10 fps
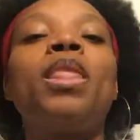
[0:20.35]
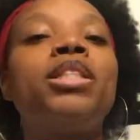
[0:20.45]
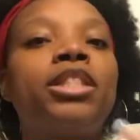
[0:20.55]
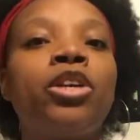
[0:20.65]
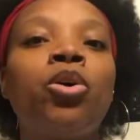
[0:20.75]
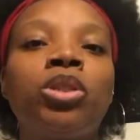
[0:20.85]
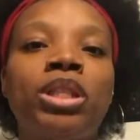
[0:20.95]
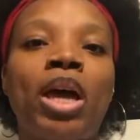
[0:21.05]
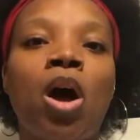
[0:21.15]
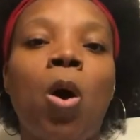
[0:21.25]
sickle
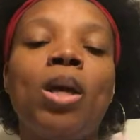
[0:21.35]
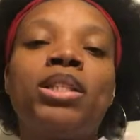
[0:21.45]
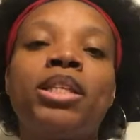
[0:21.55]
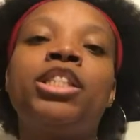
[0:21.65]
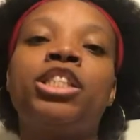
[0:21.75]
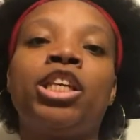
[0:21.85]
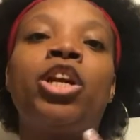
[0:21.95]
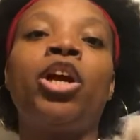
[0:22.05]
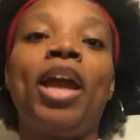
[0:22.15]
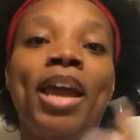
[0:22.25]
cell is
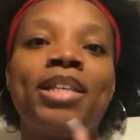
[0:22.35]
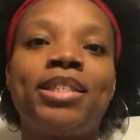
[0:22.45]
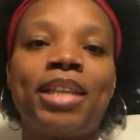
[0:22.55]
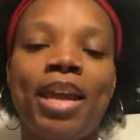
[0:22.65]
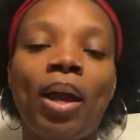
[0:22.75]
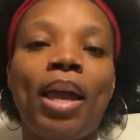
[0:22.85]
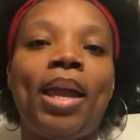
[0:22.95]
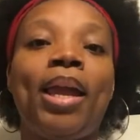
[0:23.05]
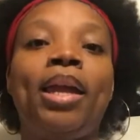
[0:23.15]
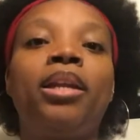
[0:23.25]
considered SS
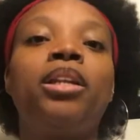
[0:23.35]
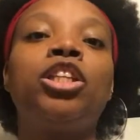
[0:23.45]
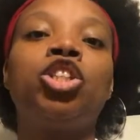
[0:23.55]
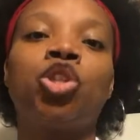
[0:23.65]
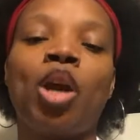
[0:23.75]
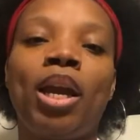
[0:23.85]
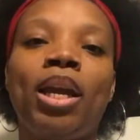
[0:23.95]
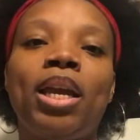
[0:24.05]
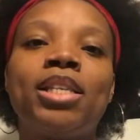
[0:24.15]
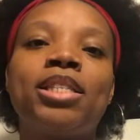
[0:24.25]
and the
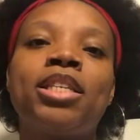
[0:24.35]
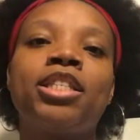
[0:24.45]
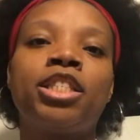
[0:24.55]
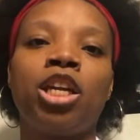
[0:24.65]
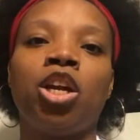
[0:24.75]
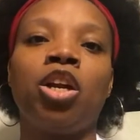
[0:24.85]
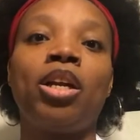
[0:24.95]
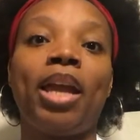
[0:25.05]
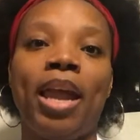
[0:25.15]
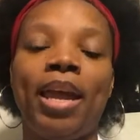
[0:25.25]
trait is
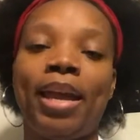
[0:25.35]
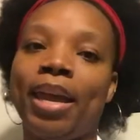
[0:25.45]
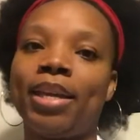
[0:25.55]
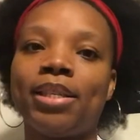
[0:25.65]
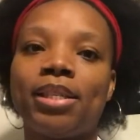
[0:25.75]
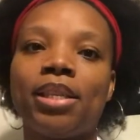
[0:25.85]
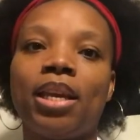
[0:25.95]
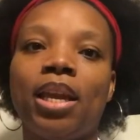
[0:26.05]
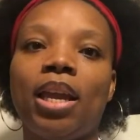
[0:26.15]
considered AS.